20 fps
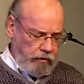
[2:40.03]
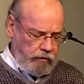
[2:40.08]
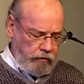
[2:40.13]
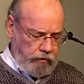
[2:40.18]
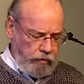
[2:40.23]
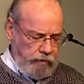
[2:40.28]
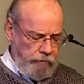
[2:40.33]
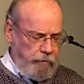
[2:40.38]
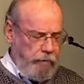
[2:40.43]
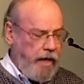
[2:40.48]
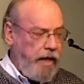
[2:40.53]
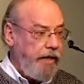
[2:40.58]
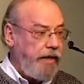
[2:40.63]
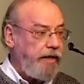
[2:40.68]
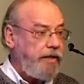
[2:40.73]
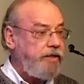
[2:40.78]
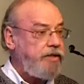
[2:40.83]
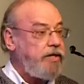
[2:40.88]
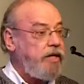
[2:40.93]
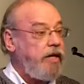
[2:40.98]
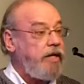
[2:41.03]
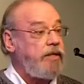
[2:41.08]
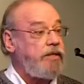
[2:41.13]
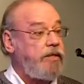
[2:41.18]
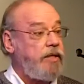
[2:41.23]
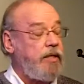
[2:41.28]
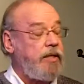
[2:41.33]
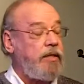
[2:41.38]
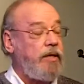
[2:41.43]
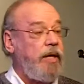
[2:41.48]
reminds
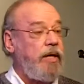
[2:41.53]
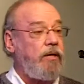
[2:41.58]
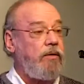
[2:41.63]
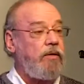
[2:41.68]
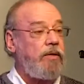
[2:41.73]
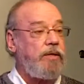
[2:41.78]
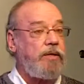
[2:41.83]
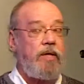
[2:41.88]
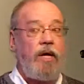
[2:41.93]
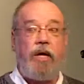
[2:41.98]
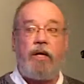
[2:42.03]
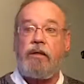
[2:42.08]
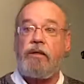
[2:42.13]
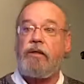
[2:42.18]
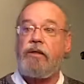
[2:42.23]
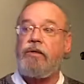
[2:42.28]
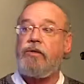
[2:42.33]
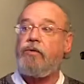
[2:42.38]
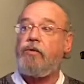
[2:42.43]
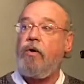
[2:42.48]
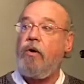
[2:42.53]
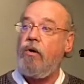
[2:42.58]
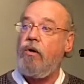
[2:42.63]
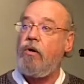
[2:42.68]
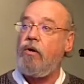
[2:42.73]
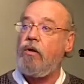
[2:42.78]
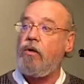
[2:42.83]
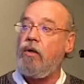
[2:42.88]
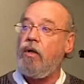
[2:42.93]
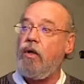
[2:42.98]
us that not only is God in
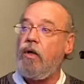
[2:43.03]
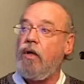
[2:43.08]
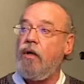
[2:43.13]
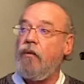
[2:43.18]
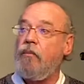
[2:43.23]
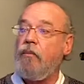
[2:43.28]
control,